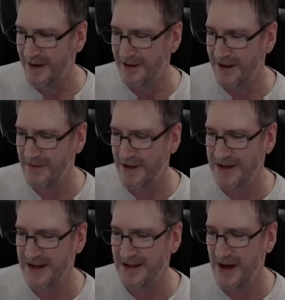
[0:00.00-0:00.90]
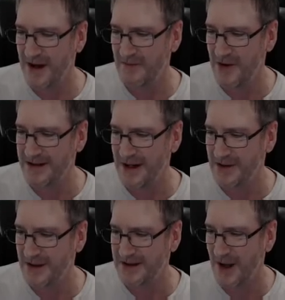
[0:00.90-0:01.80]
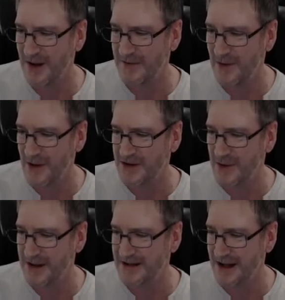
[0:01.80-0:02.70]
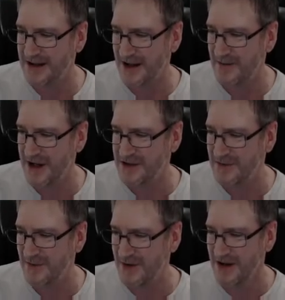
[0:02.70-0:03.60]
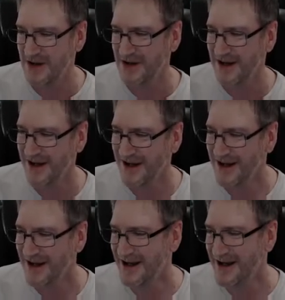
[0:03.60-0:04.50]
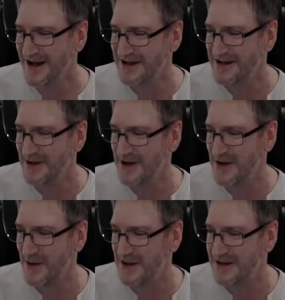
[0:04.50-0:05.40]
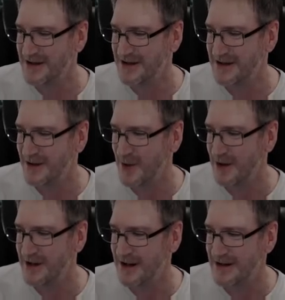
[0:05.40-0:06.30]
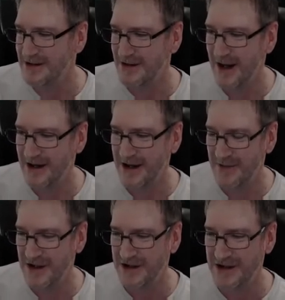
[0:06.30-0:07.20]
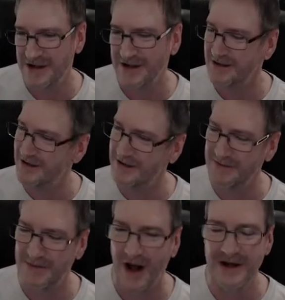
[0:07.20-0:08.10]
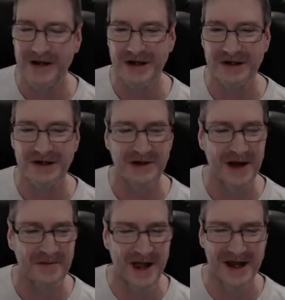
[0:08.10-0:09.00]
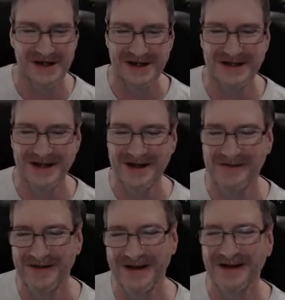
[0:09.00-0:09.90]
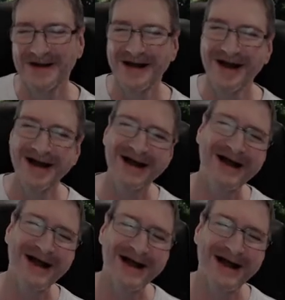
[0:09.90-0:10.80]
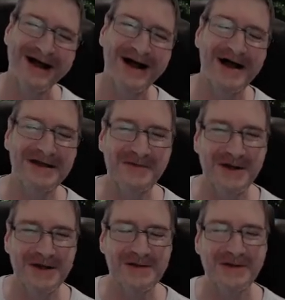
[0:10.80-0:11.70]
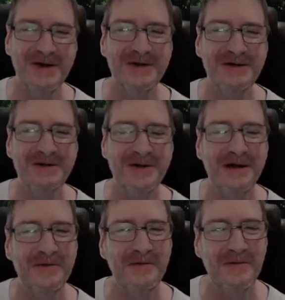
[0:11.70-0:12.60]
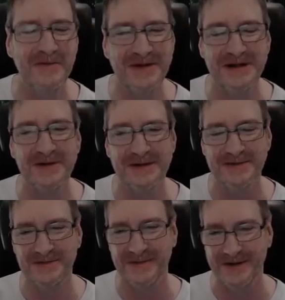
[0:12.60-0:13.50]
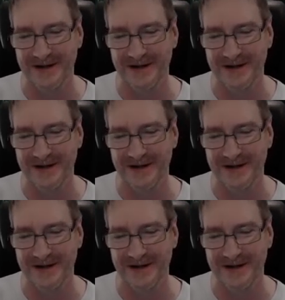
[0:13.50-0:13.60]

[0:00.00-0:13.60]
Legmog says, God have mercy on your soul if you want a twenty second animation from you and a similar quality, quality to that image. I don't actually do animations in Vue. Uh, I generally use Vue to do um, stills.